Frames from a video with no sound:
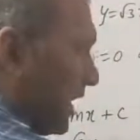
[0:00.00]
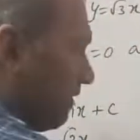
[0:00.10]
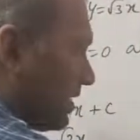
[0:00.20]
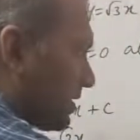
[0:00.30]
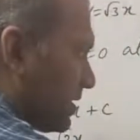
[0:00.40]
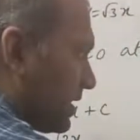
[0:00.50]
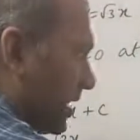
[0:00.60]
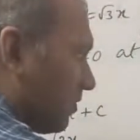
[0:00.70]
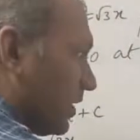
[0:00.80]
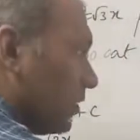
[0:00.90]
have distance
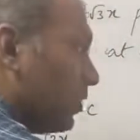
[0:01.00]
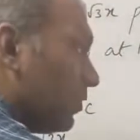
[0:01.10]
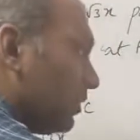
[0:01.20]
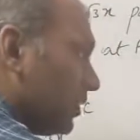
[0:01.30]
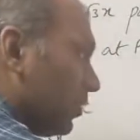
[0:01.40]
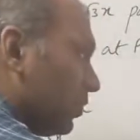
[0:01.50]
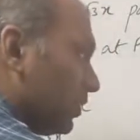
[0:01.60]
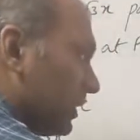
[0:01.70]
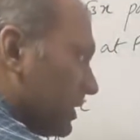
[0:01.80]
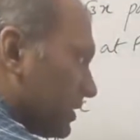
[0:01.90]
r. We don't know
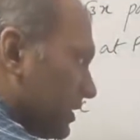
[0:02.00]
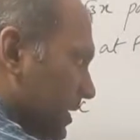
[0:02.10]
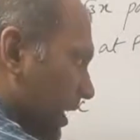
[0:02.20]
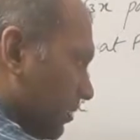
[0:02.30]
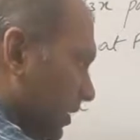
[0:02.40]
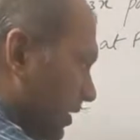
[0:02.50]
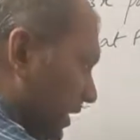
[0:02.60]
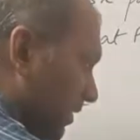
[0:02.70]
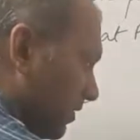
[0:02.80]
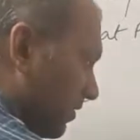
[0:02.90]
the distance r, but
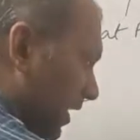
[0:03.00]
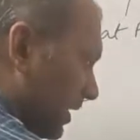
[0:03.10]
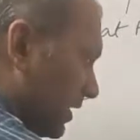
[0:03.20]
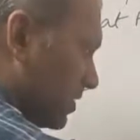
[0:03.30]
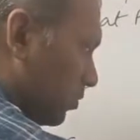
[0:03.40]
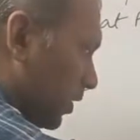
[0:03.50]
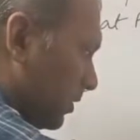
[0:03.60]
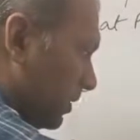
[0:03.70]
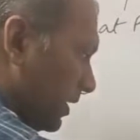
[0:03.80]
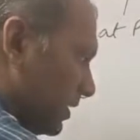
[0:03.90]
can we find this point
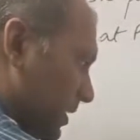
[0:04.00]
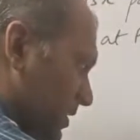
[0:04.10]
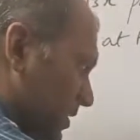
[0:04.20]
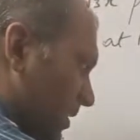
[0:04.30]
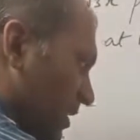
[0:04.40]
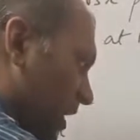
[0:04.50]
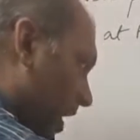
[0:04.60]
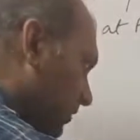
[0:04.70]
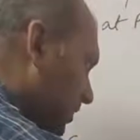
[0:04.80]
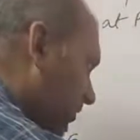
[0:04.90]
p? Yes.
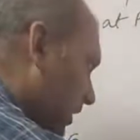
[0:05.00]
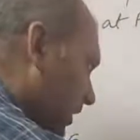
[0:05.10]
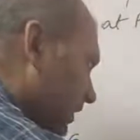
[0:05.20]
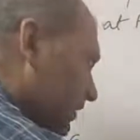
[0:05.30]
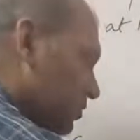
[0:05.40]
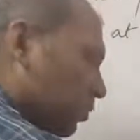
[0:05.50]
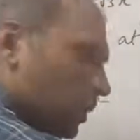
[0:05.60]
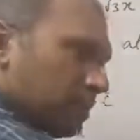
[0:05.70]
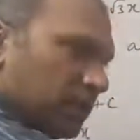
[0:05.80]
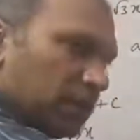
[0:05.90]
After finding this
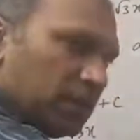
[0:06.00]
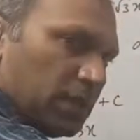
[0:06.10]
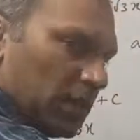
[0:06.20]
point p,